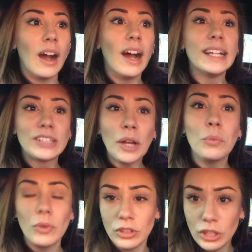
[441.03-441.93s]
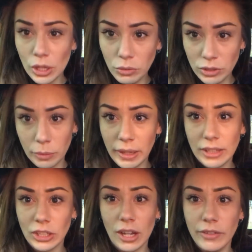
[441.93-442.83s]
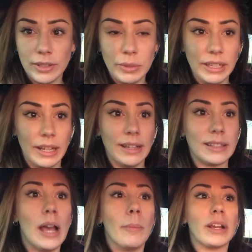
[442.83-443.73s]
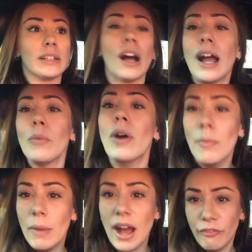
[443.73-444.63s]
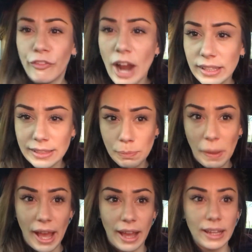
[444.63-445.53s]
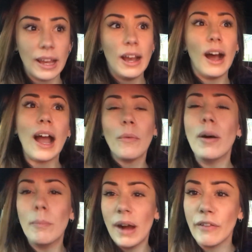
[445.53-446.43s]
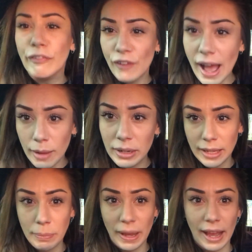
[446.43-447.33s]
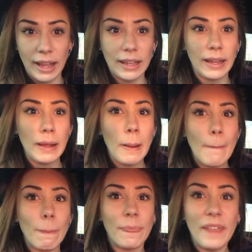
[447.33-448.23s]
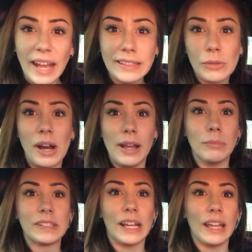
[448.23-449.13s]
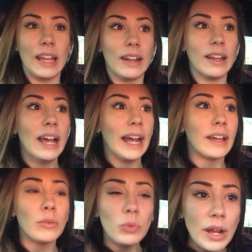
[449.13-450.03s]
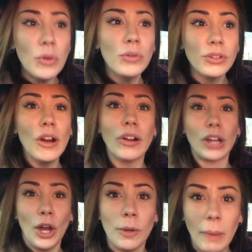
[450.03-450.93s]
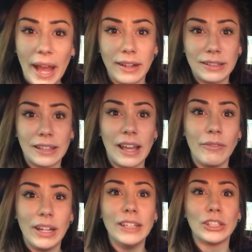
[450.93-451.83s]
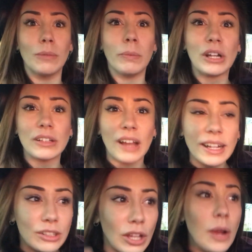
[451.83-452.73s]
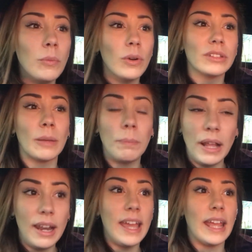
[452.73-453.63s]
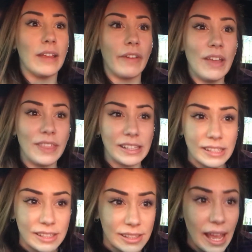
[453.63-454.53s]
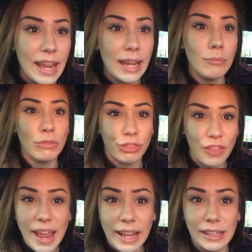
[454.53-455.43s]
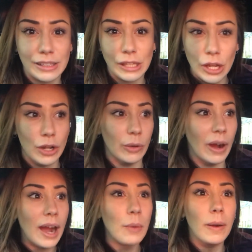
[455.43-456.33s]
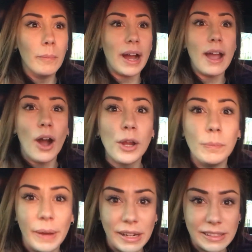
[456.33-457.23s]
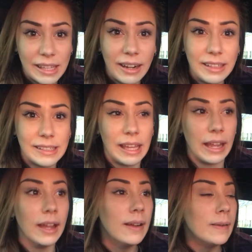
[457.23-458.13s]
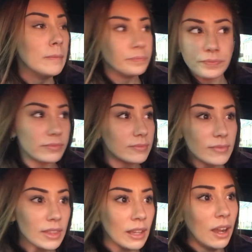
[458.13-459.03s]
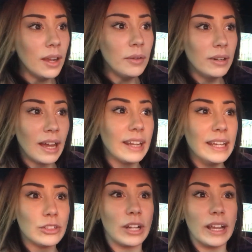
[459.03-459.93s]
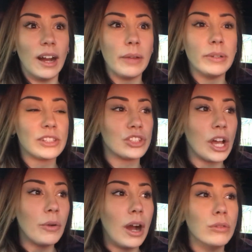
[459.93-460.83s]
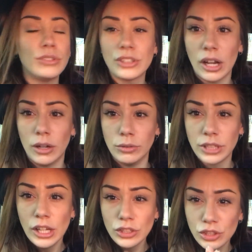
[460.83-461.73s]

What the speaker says: I don't want you to be a Jehovah's Witness because I want my friends back. I want my family back. That's why I'm saying. And I will not go back to that religion because I don't want to believe in the same thing as you. I want my own personality. I was so whole-souled,